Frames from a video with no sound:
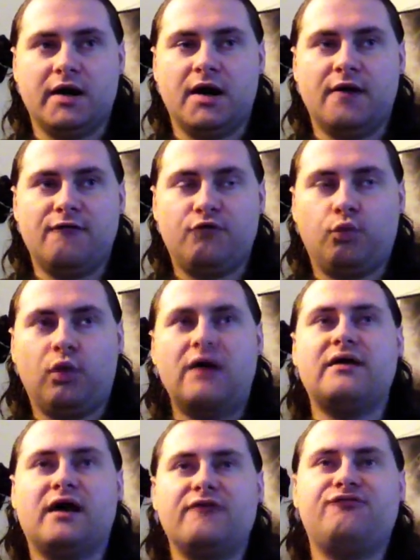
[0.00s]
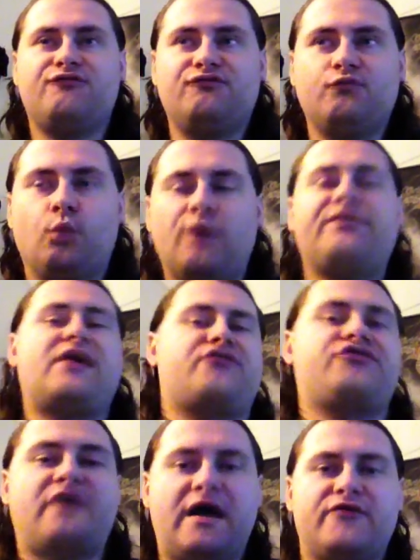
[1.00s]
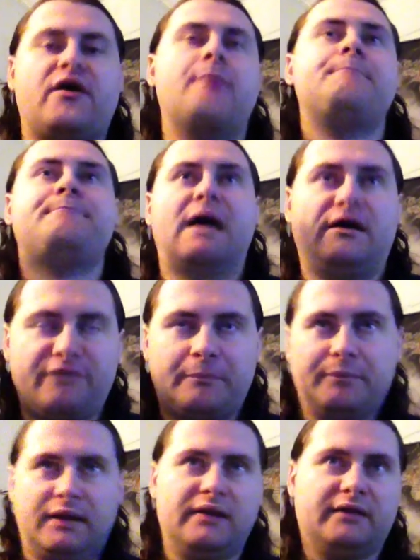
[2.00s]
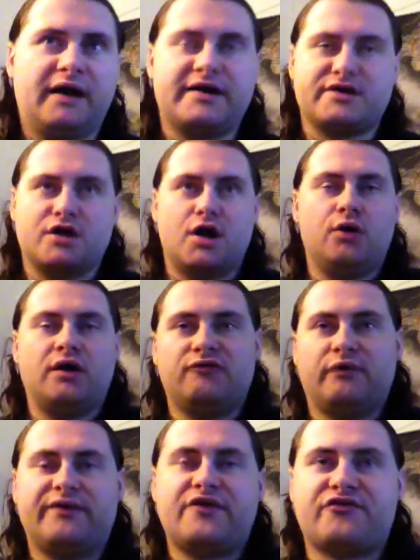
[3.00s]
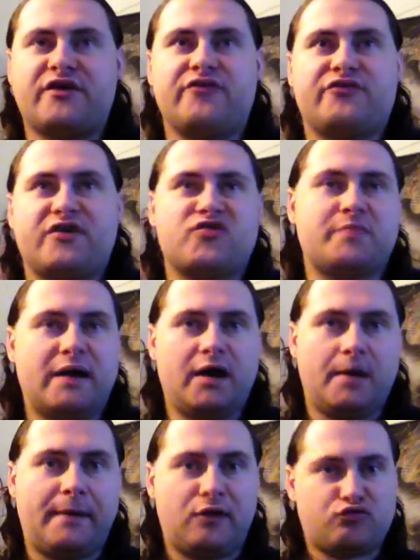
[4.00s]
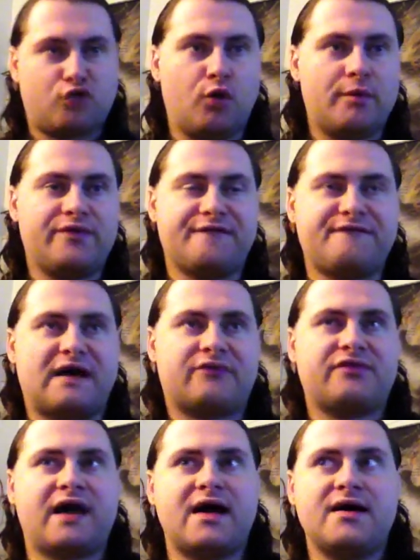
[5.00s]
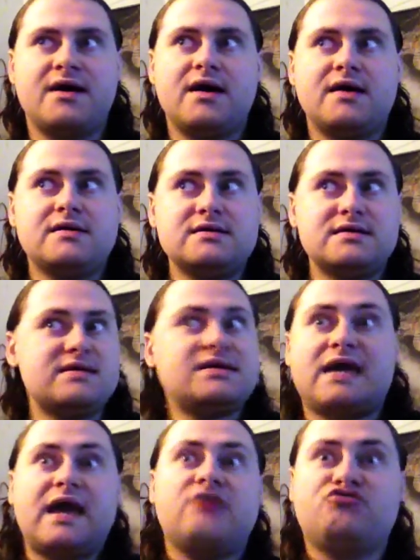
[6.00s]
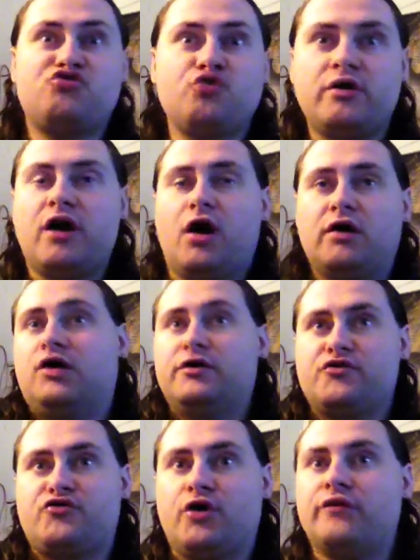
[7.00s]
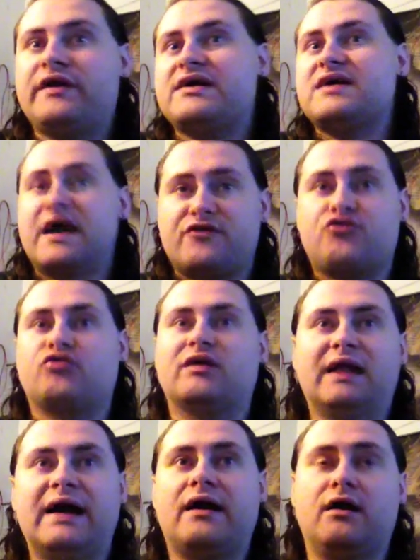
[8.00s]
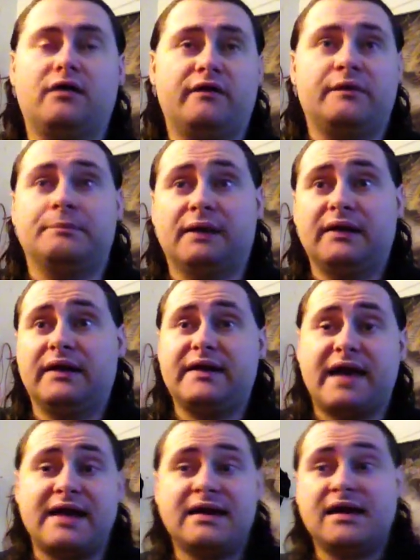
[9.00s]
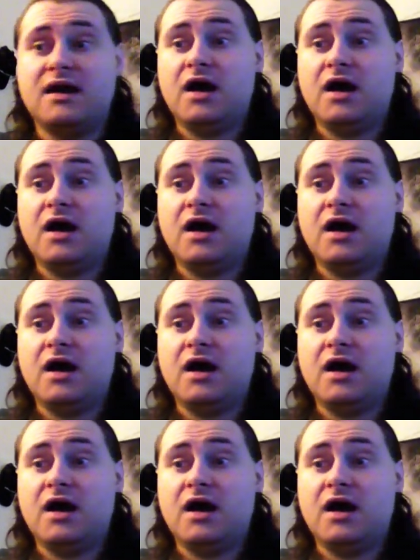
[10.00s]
of what of what that says about the bloodline, you know, of what that says, says about about Roman, the fact that he can't do it on, on his own, that he has to rely on, on the bloodline, and